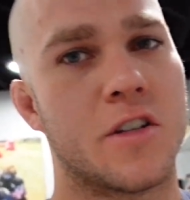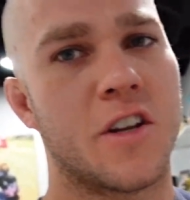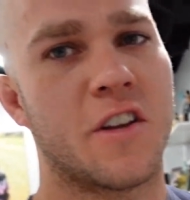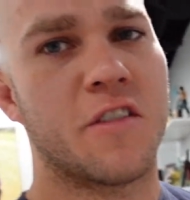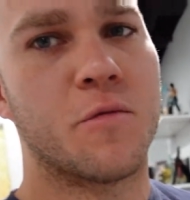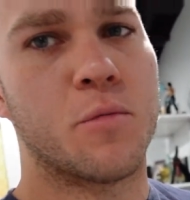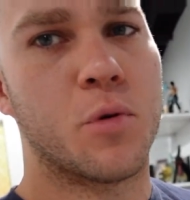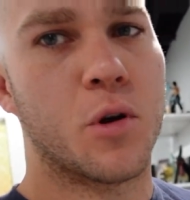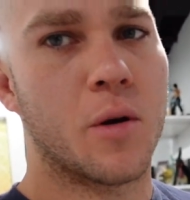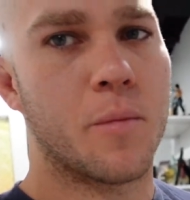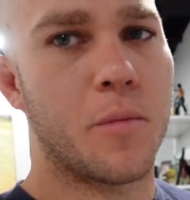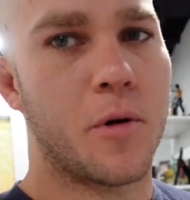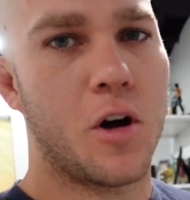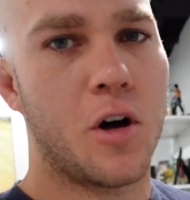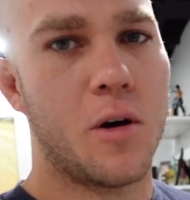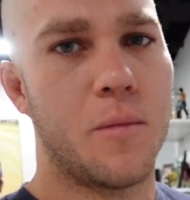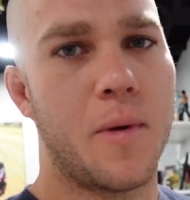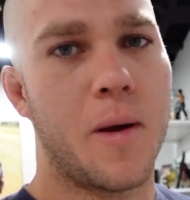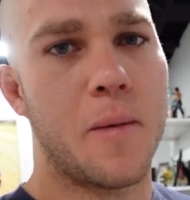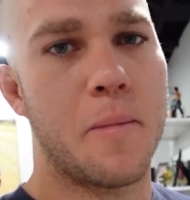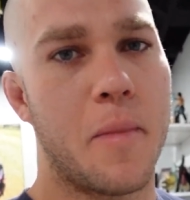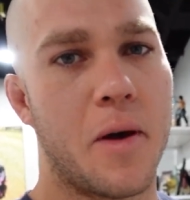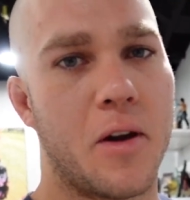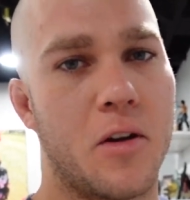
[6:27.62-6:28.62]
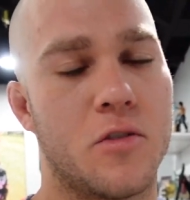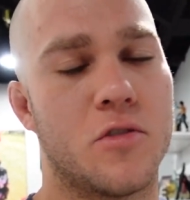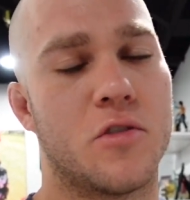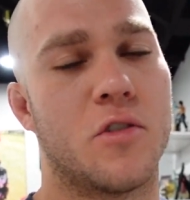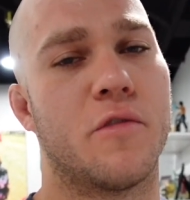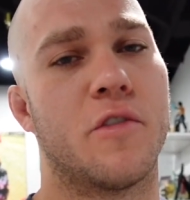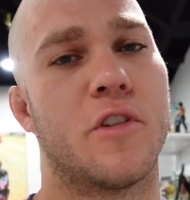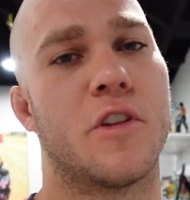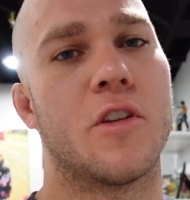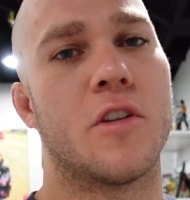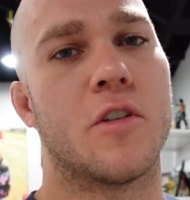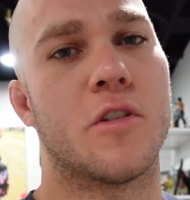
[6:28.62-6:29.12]
I've put up all my medals
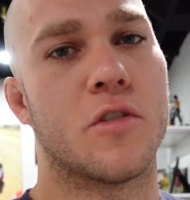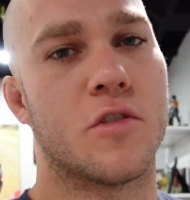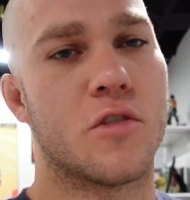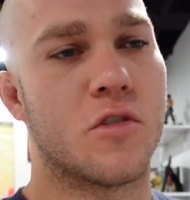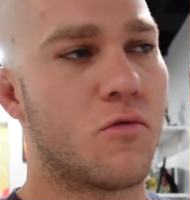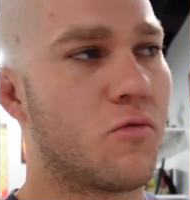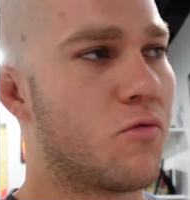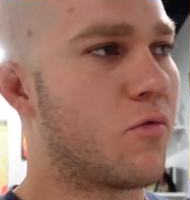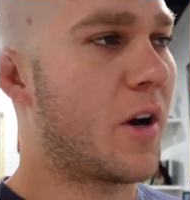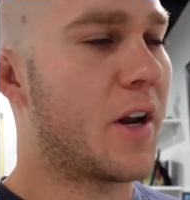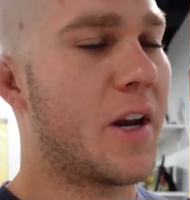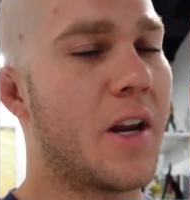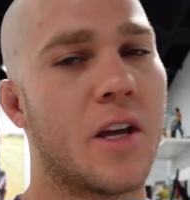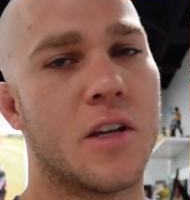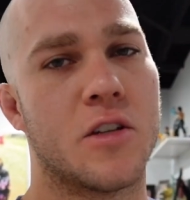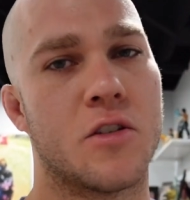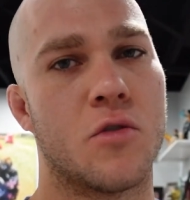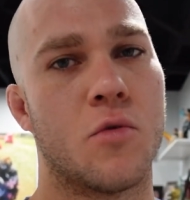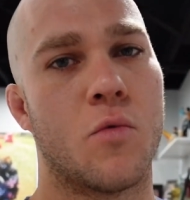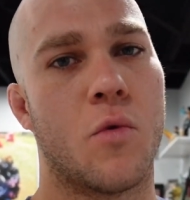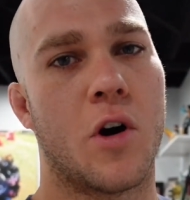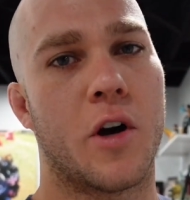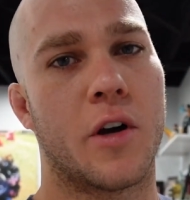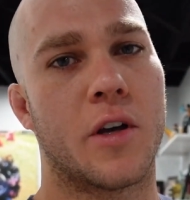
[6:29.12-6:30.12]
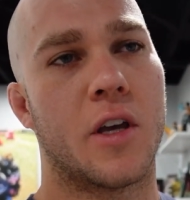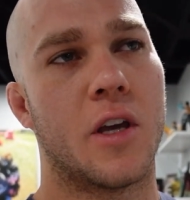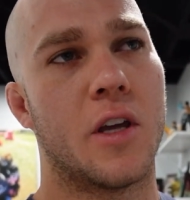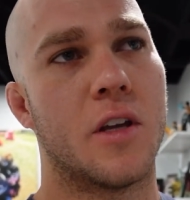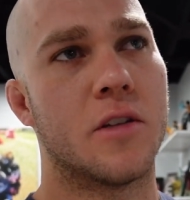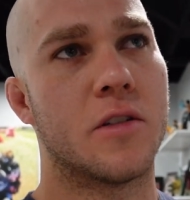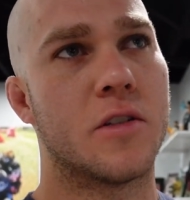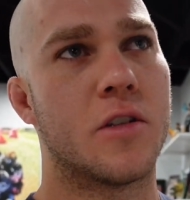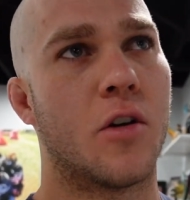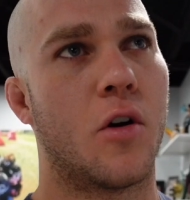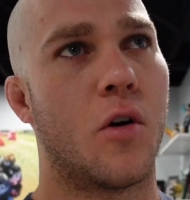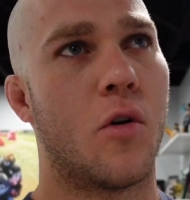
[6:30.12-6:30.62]
over the years right as you walk
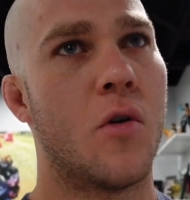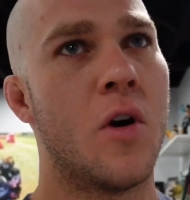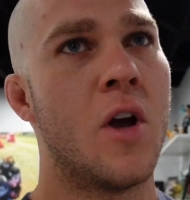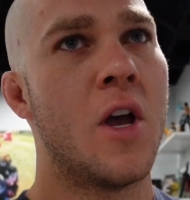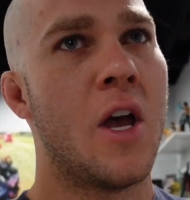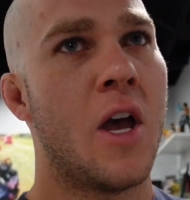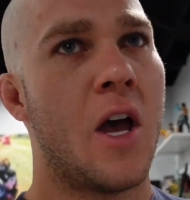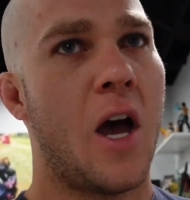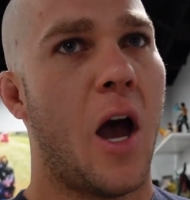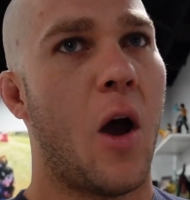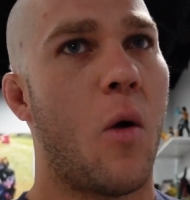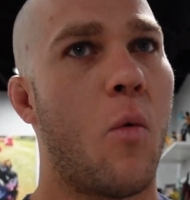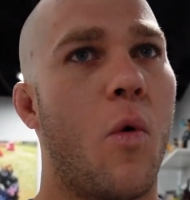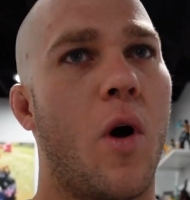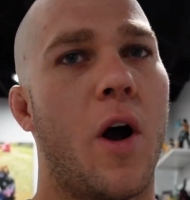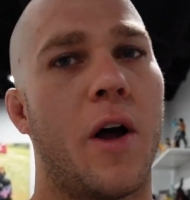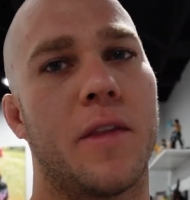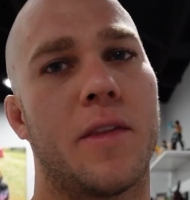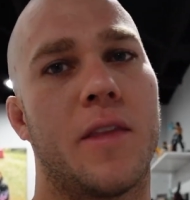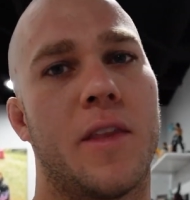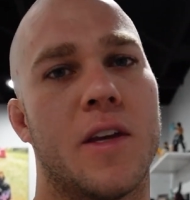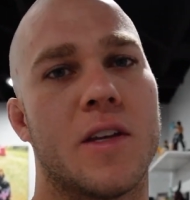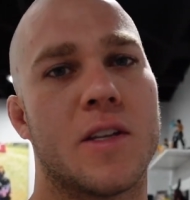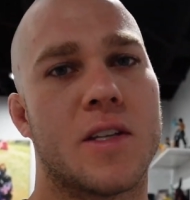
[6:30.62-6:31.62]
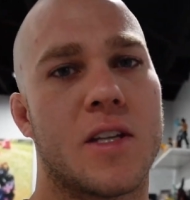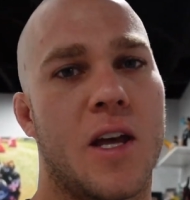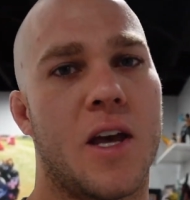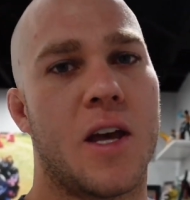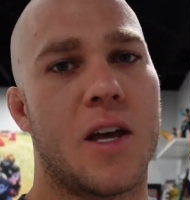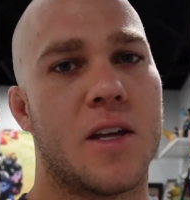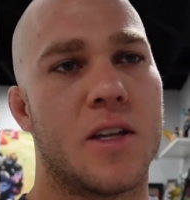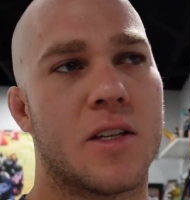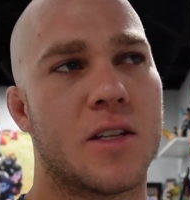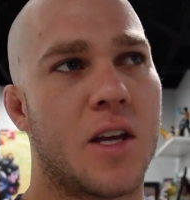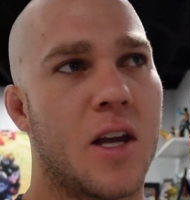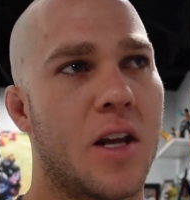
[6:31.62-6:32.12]
in. So I want this
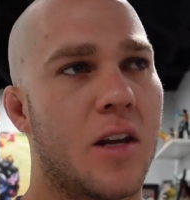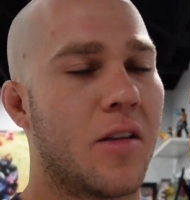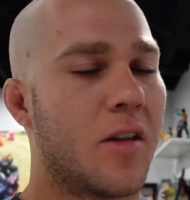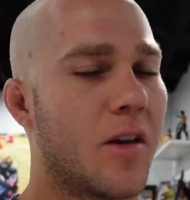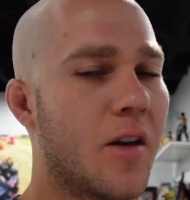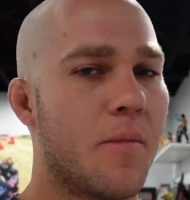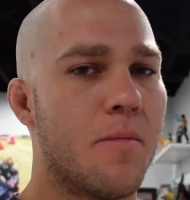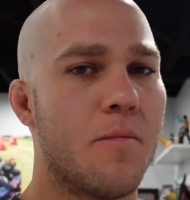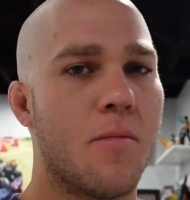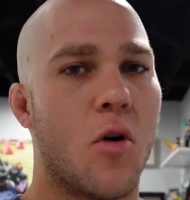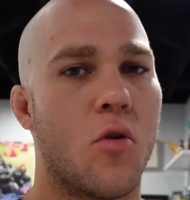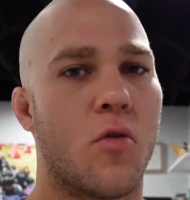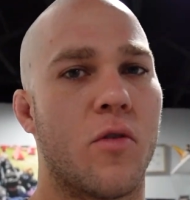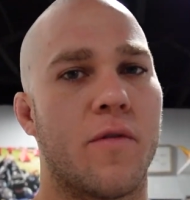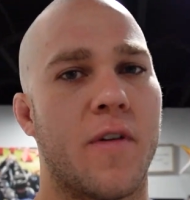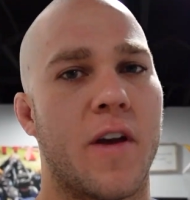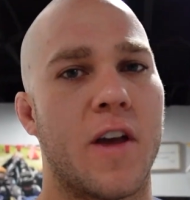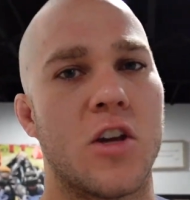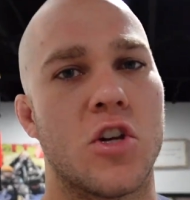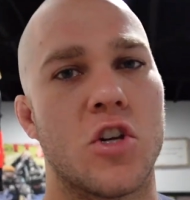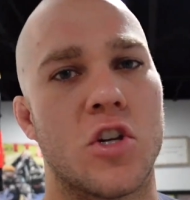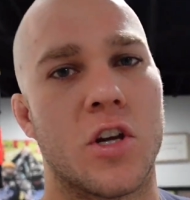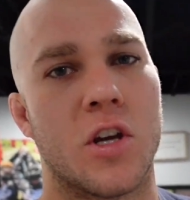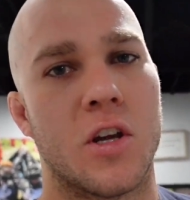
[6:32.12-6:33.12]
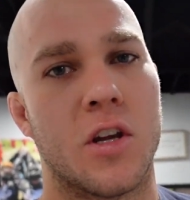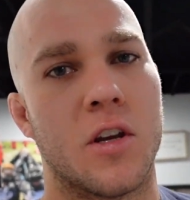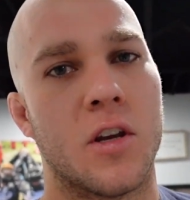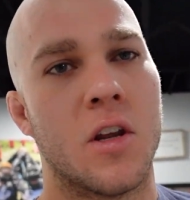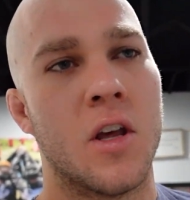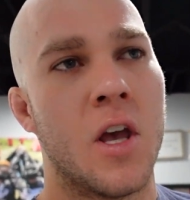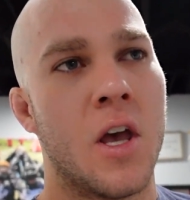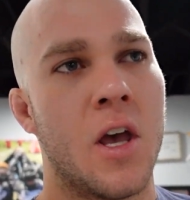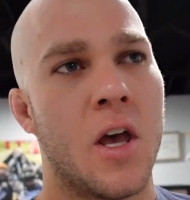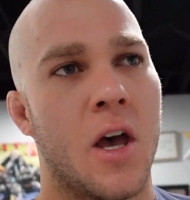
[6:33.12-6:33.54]
as kind of like a motivation.